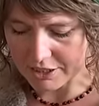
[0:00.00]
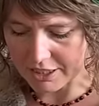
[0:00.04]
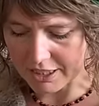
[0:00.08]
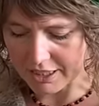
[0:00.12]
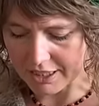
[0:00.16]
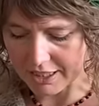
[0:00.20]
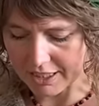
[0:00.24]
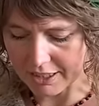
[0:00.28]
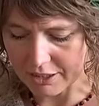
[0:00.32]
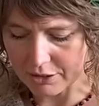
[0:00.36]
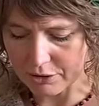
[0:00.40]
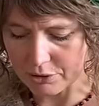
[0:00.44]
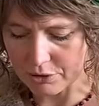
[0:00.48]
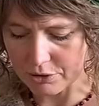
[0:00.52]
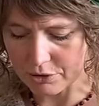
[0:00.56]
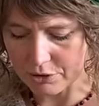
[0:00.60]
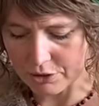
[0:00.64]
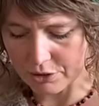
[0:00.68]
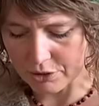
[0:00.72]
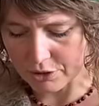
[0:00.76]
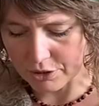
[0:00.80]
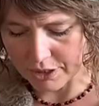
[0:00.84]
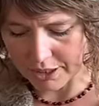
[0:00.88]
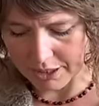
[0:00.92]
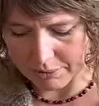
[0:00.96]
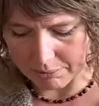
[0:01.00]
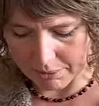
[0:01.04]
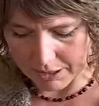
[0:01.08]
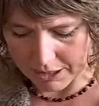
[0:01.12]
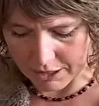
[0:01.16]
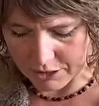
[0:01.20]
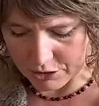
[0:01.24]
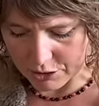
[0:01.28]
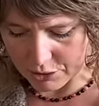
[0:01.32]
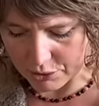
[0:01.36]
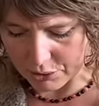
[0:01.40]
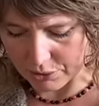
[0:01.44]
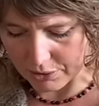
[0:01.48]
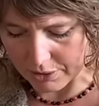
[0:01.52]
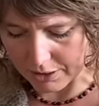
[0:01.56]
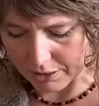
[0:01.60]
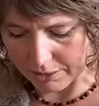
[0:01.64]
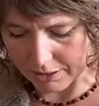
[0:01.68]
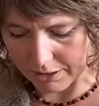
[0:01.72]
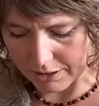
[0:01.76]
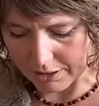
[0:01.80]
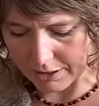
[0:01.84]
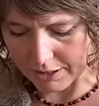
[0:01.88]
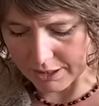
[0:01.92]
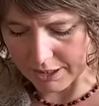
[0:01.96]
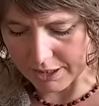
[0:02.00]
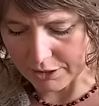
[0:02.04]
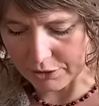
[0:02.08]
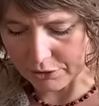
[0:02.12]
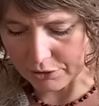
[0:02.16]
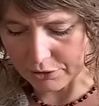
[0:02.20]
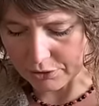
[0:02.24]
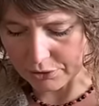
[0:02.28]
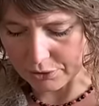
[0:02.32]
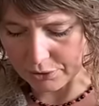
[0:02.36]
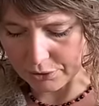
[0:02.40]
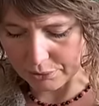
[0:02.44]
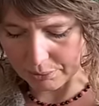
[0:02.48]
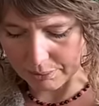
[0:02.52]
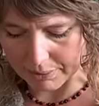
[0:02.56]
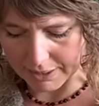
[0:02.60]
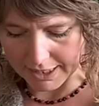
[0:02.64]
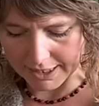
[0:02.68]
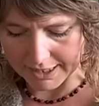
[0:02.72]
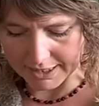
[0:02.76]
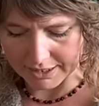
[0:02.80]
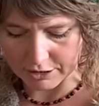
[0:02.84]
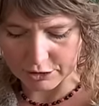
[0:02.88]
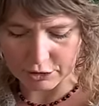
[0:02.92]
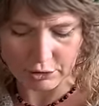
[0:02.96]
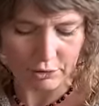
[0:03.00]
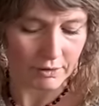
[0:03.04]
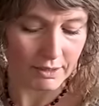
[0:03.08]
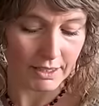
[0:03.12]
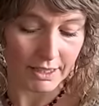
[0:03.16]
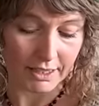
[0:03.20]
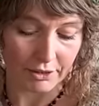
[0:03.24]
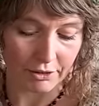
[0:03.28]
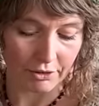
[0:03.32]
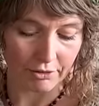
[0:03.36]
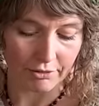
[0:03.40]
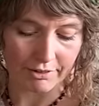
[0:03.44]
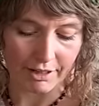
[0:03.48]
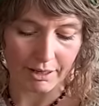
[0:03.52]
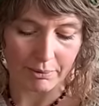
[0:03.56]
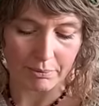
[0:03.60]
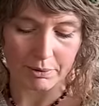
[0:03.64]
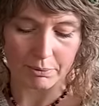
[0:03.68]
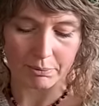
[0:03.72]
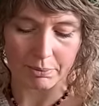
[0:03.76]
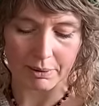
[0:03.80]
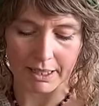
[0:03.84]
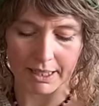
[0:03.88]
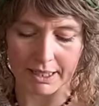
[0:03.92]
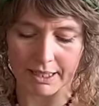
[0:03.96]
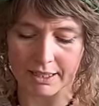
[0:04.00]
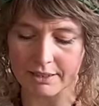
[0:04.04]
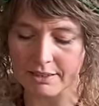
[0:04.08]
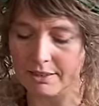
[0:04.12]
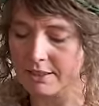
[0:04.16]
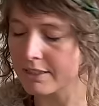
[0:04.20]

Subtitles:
and I could turn them into a little doll blanket, or a little rabbit blanket